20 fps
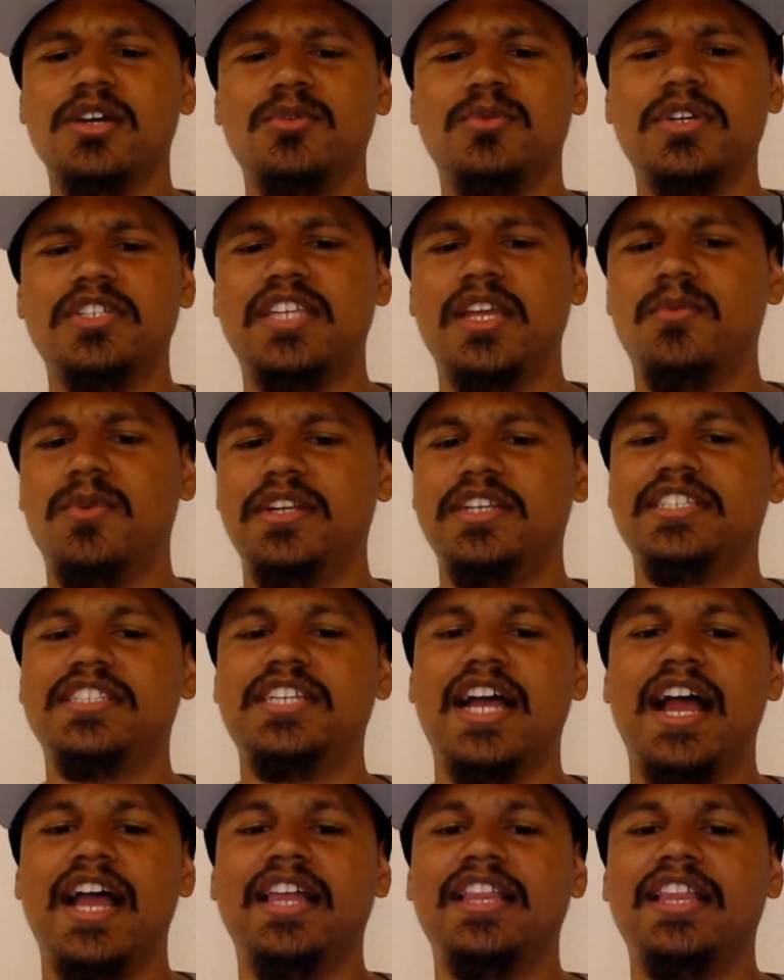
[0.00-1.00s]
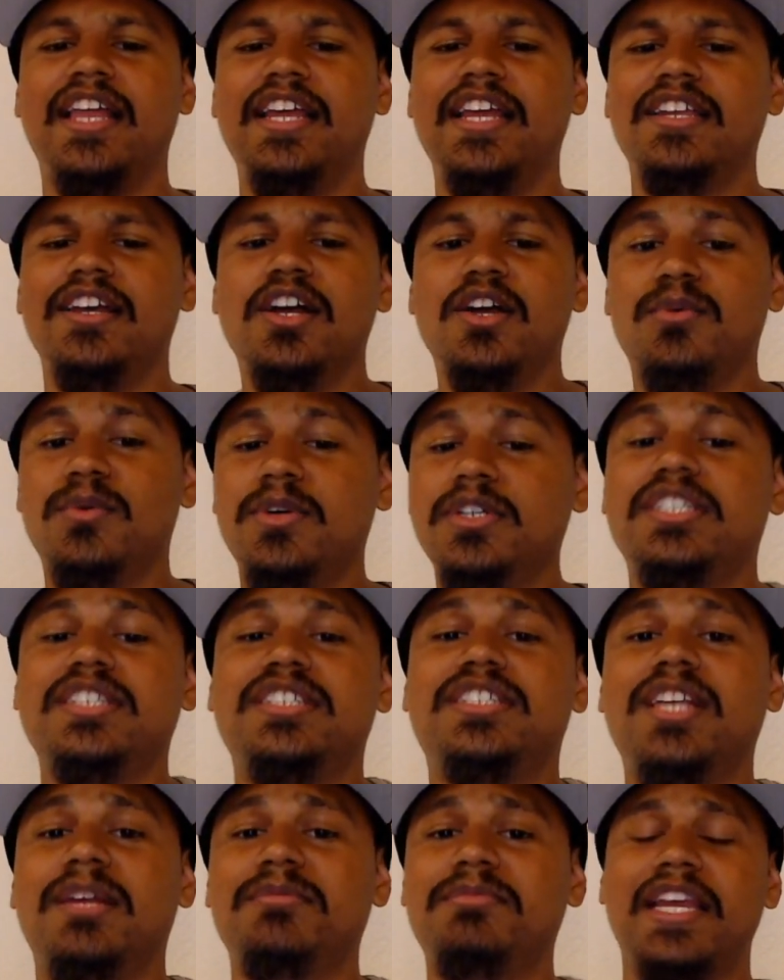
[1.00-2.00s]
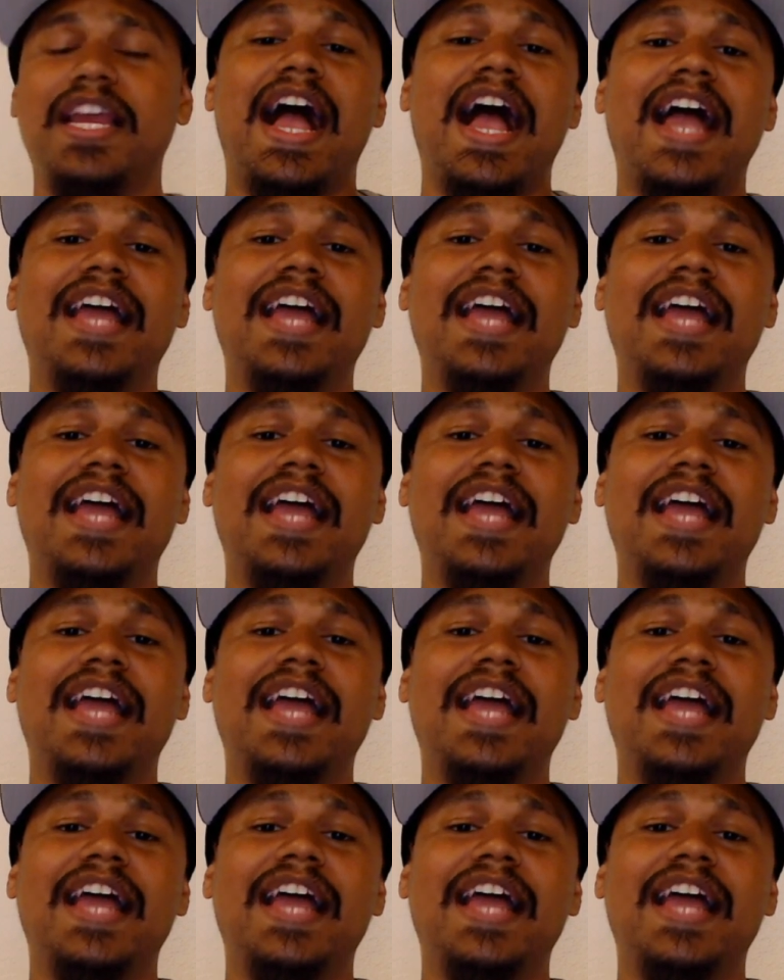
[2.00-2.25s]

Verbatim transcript: which they wanted to highlight, which is something